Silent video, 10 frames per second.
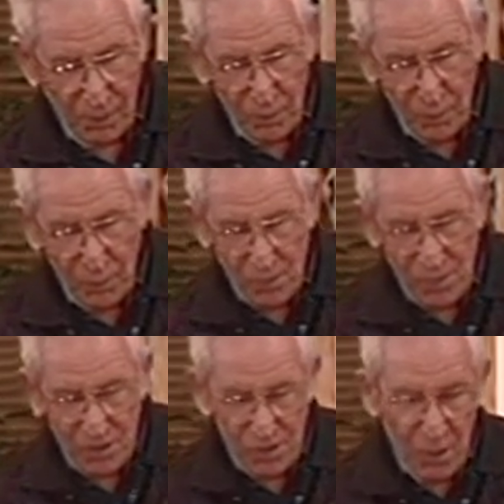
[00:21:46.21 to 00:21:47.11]
I've heard
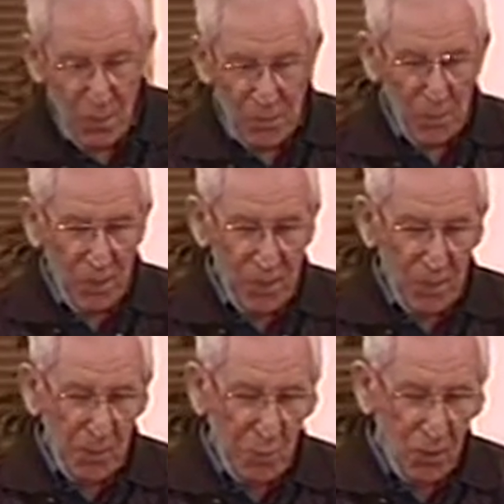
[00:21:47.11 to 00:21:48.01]
lots of sermons
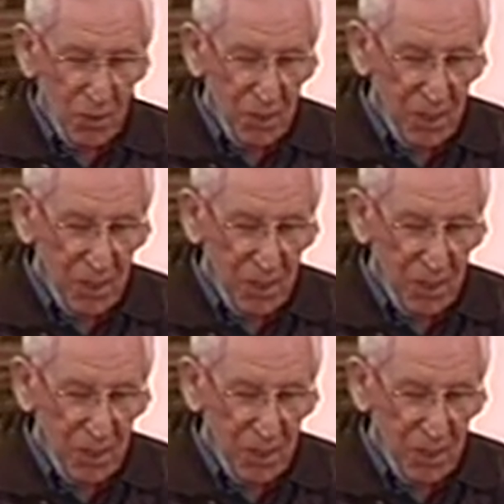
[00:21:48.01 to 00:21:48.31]
preached about what